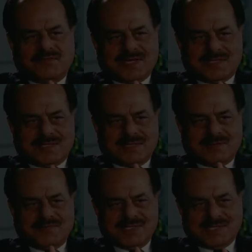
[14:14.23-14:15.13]
for us
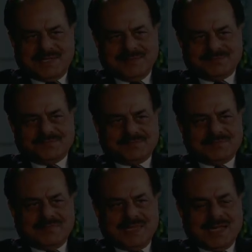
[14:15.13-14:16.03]
of history,
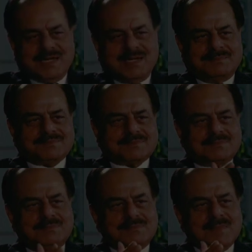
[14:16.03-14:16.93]
that
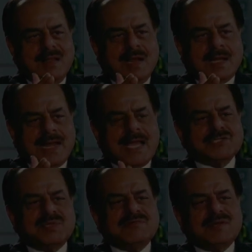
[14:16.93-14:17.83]

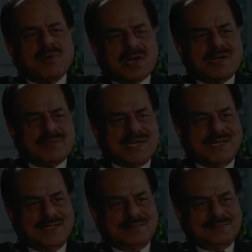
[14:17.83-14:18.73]
clash between moral and
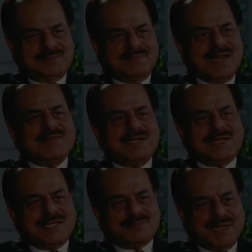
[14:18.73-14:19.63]
material. Whenever it
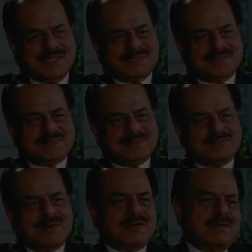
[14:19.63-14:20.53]
takes place,
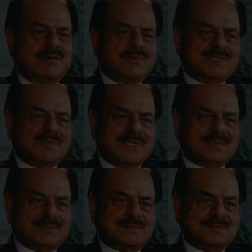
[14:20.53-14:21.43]
moral always
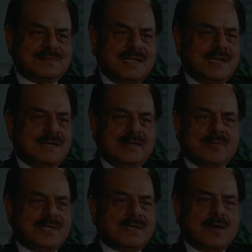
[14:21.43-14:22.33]
wins,
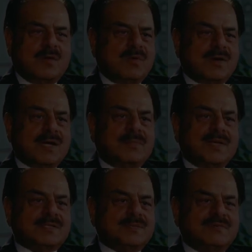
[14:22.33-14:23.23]
no matter how moral
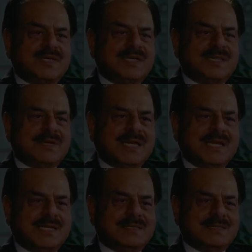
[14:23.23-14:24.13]
appears to be weak in the
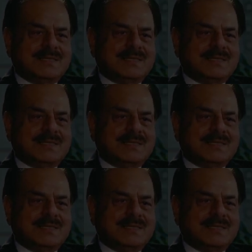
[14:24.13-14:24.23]
beginning.